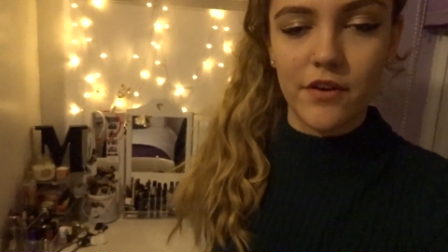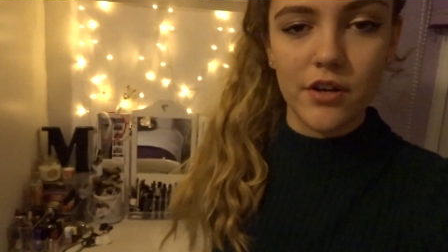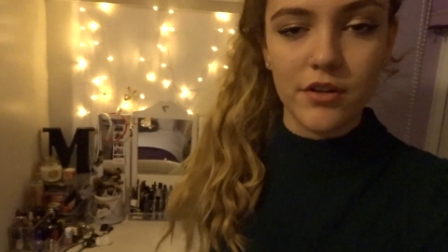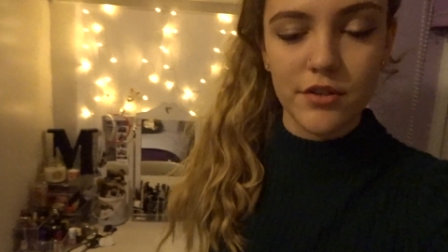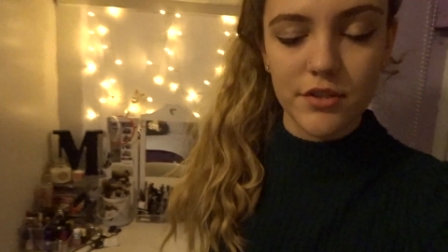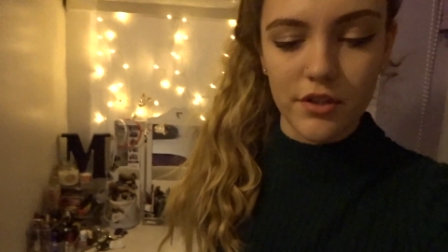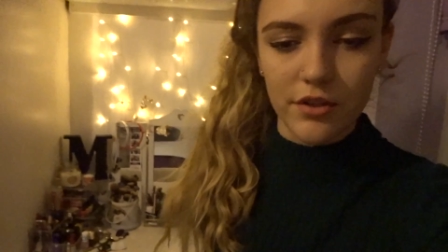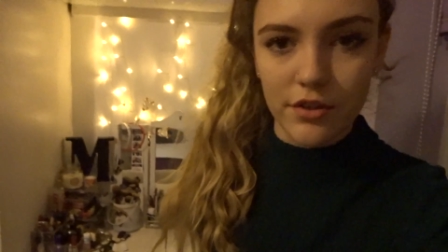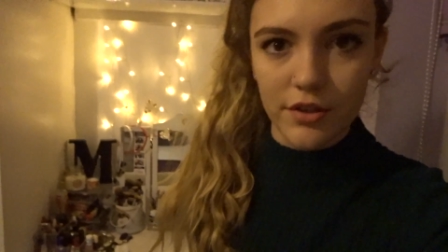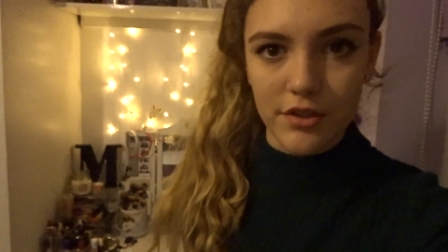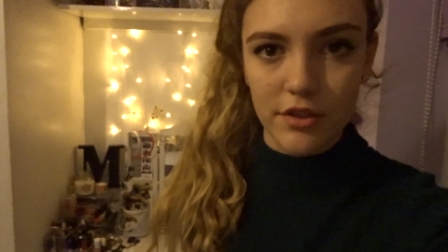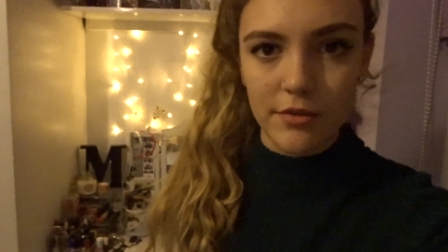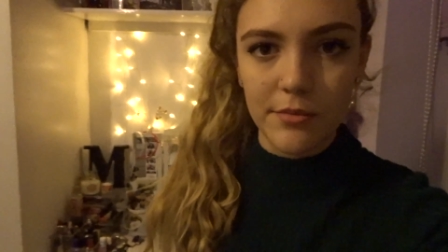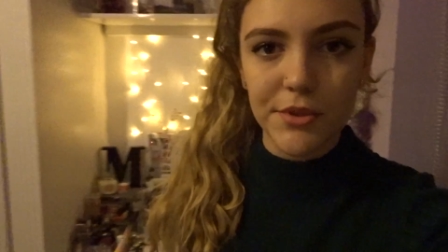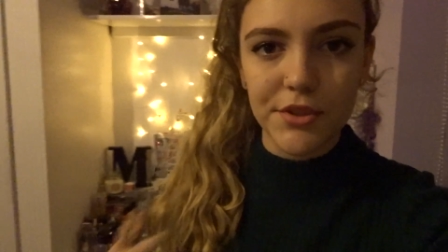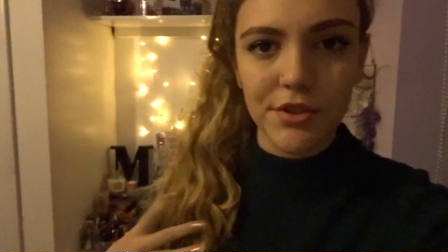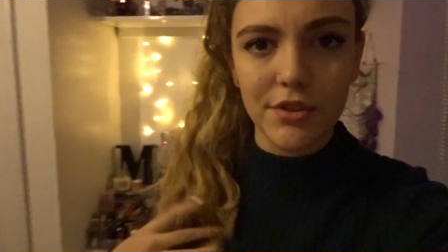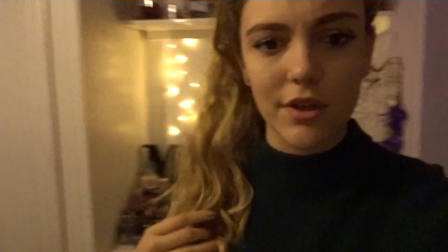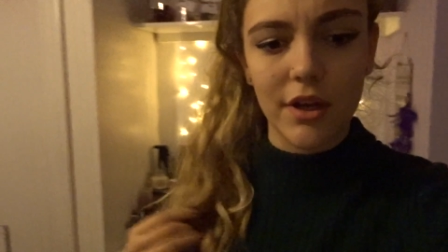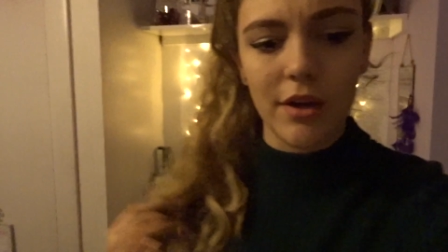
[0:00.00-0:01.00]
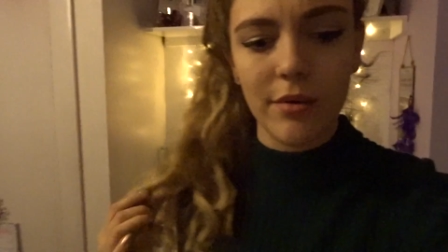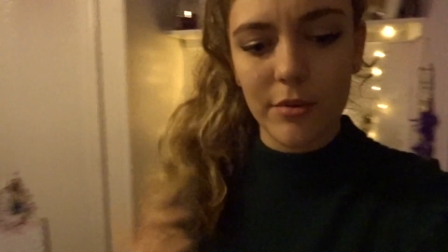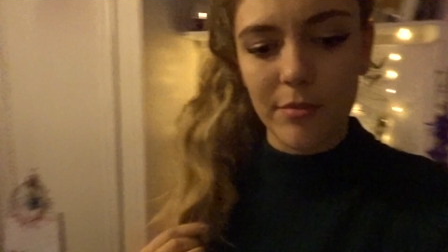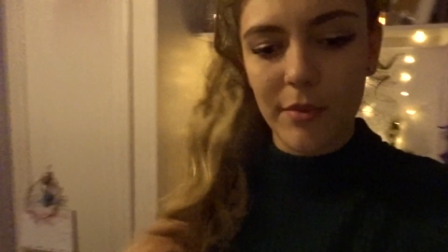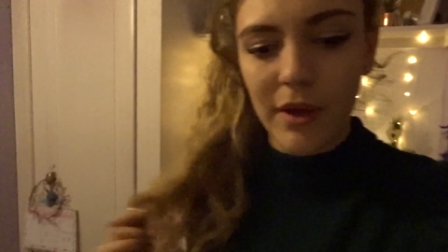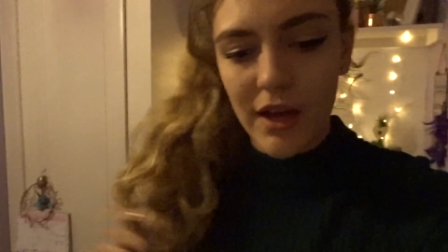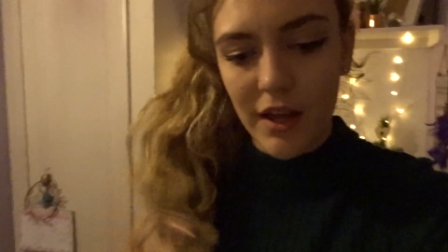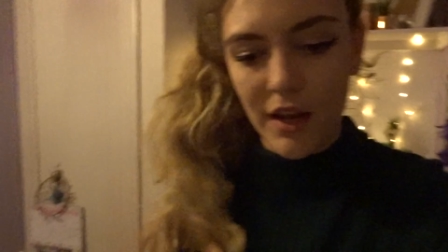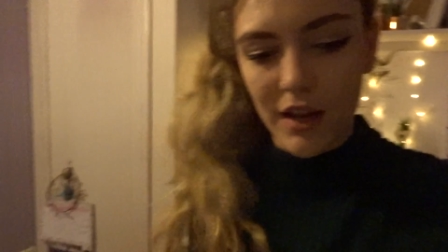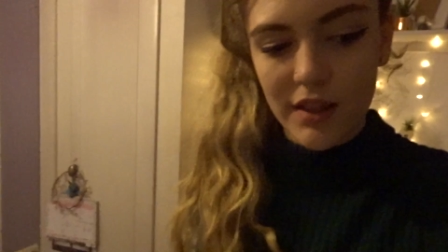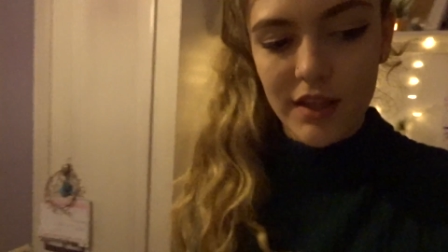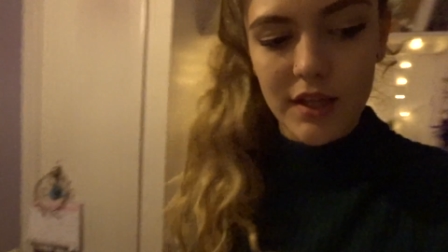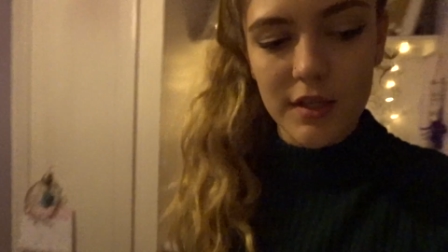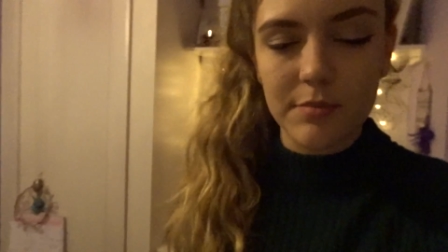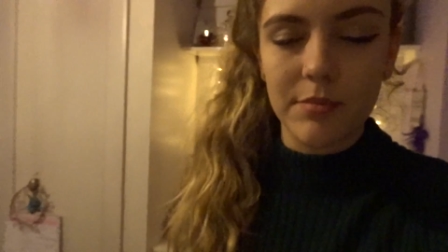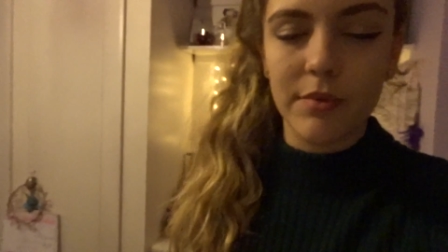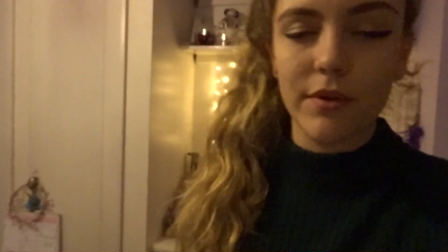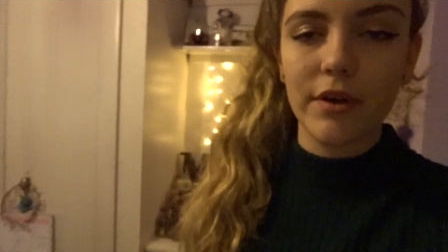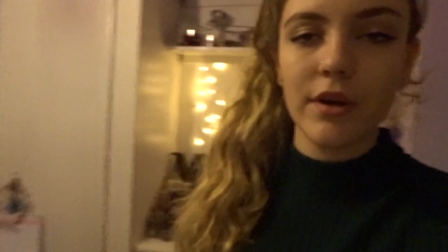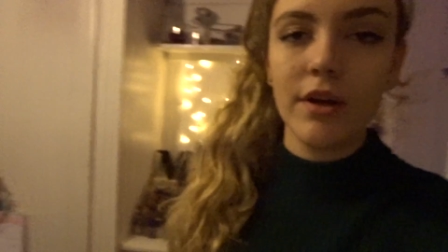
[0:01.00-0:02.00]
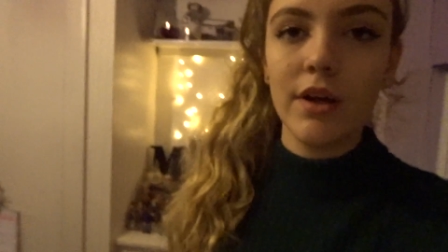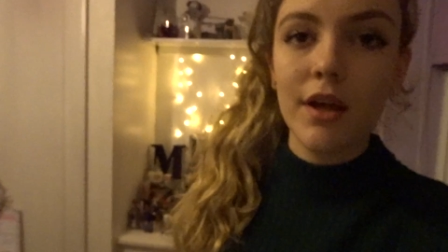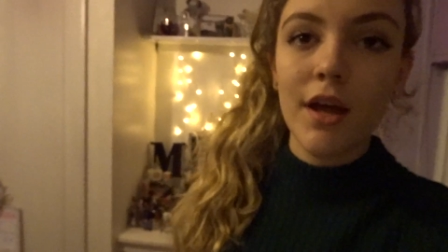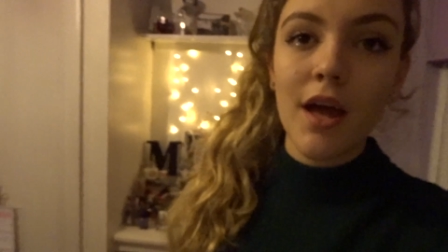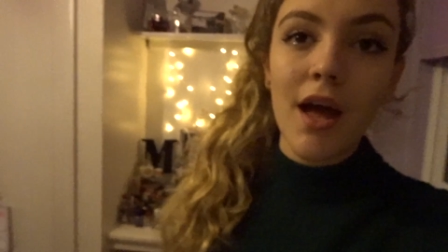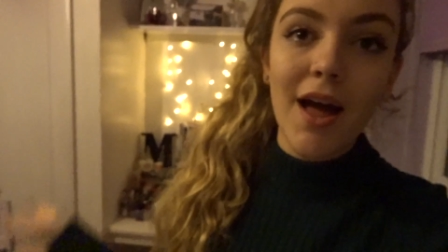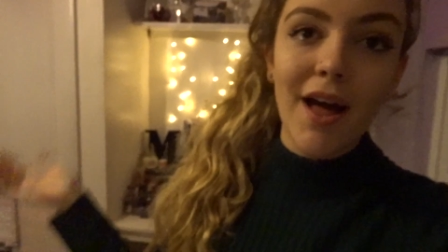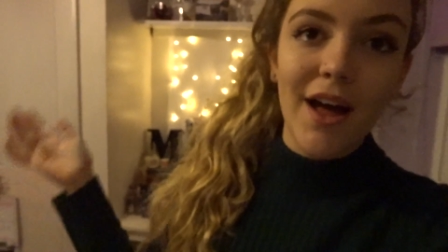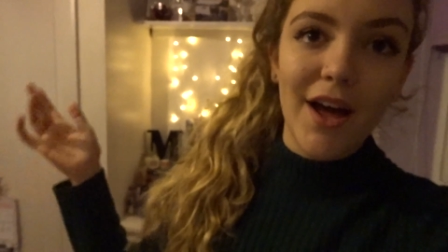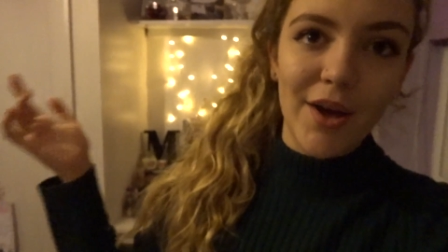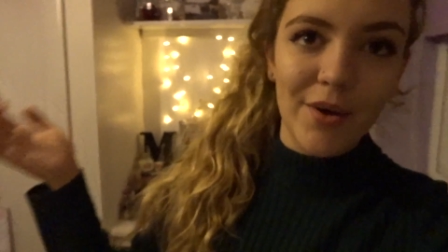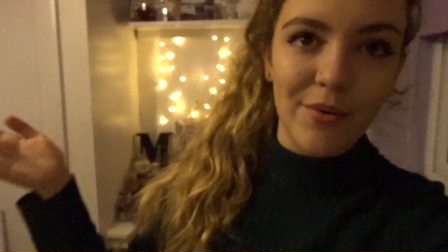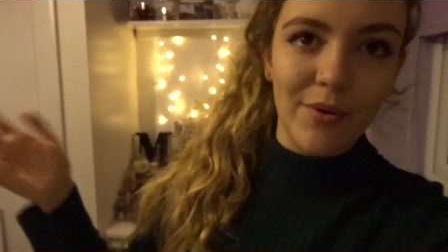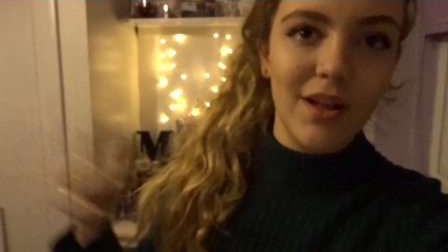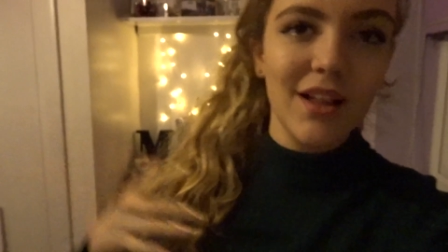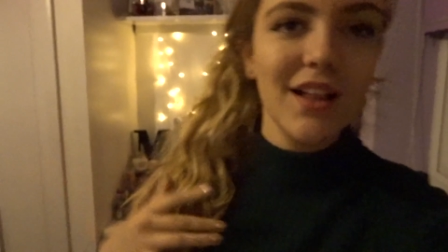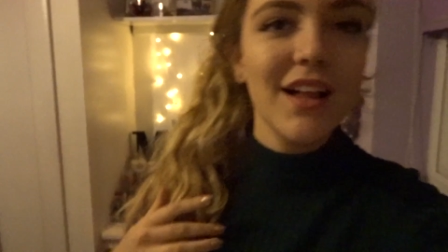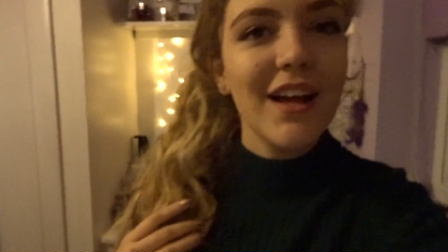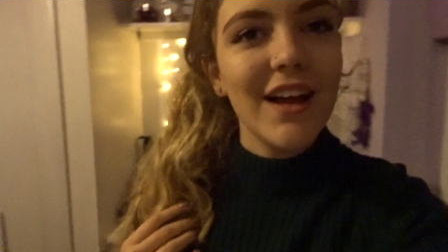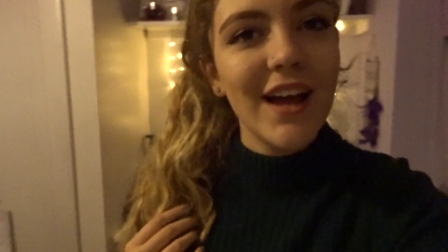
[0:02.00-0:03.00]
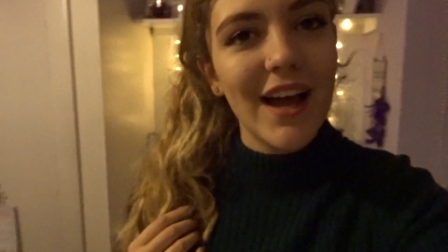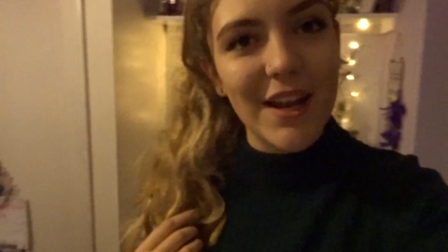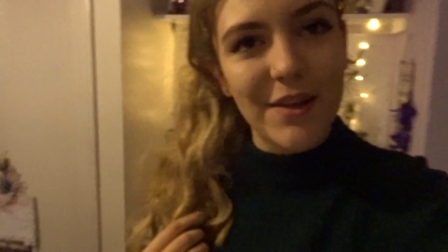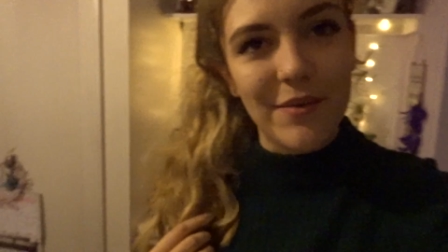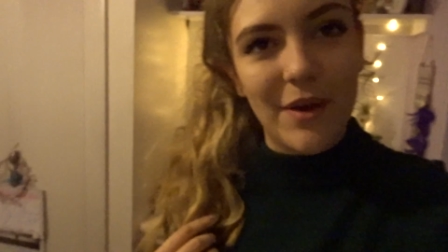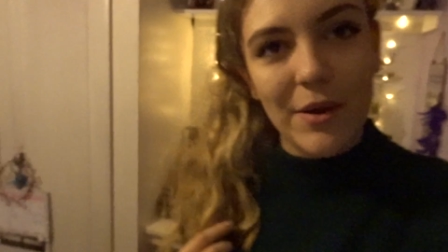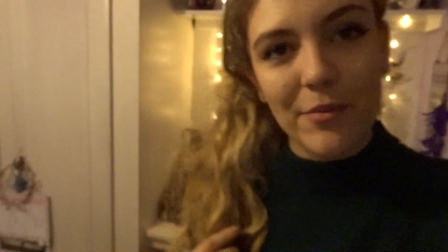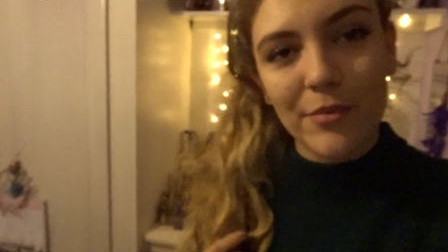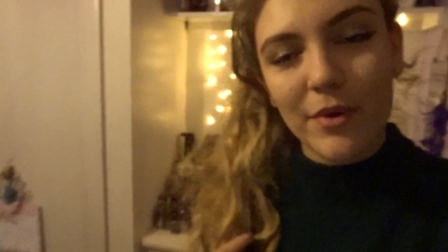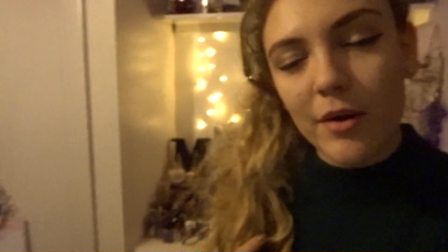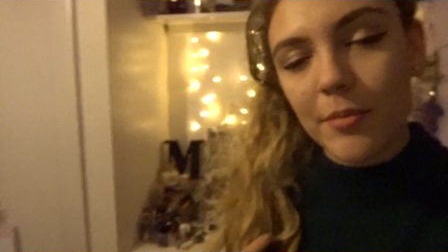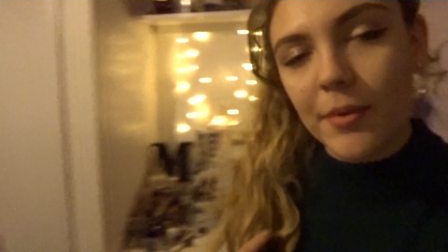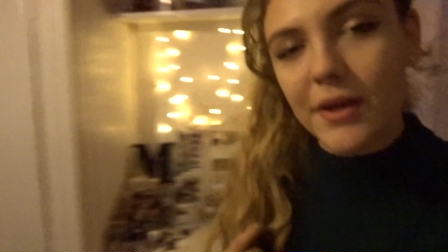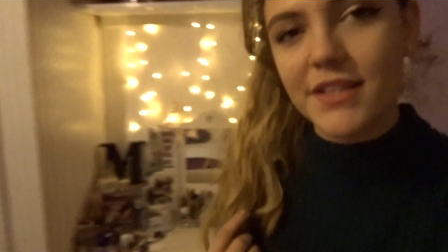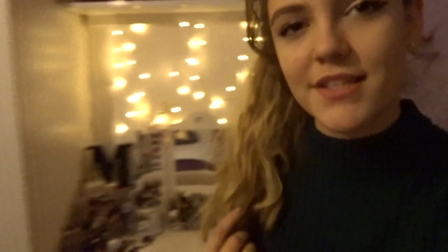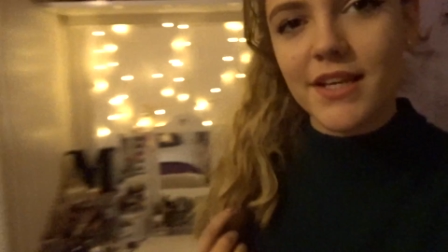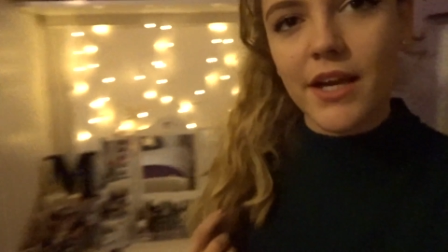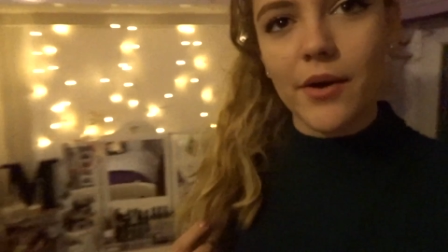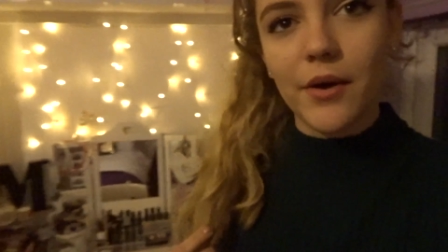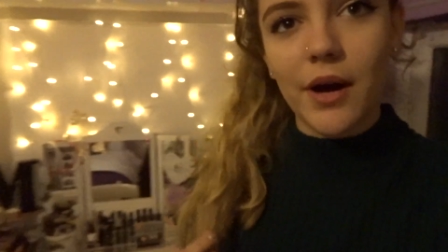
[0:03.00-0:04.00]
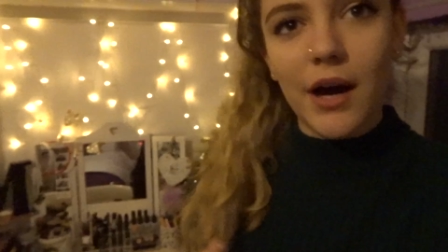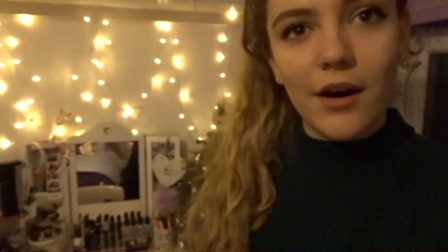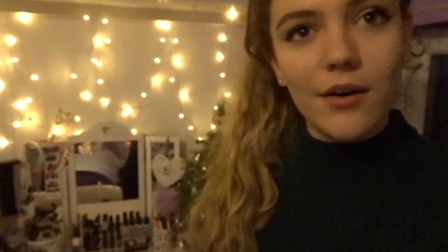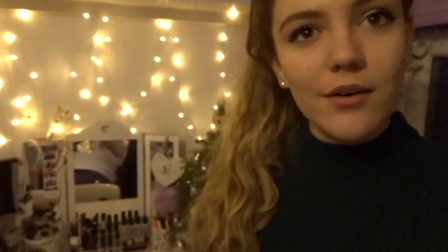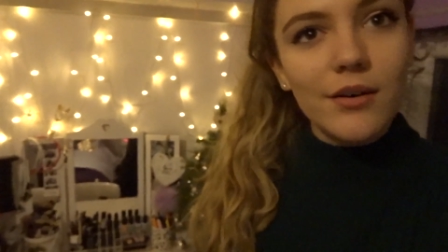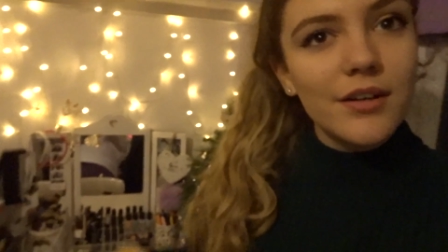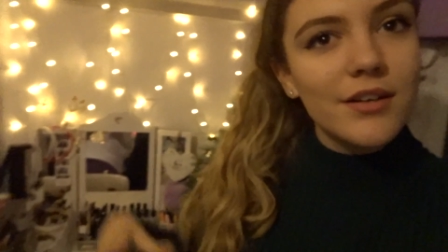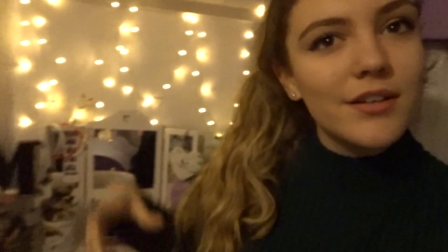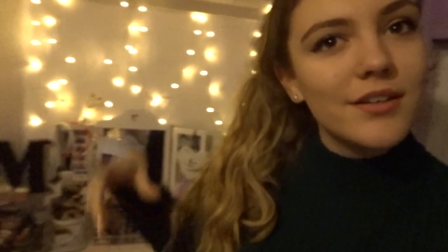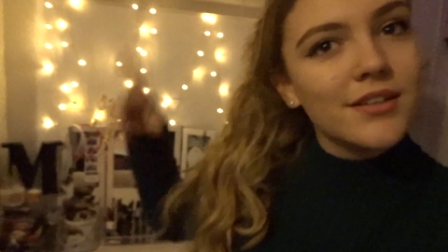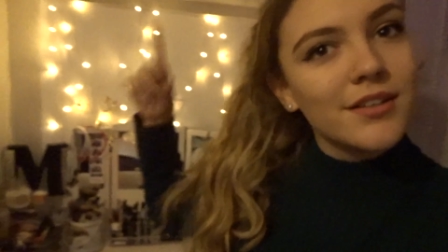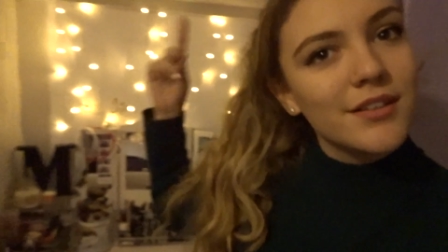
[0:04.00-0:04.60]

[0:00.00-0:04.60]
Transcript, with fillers: I also look so much younger with my hair like this, but oh well. Anyway, we're about to go out.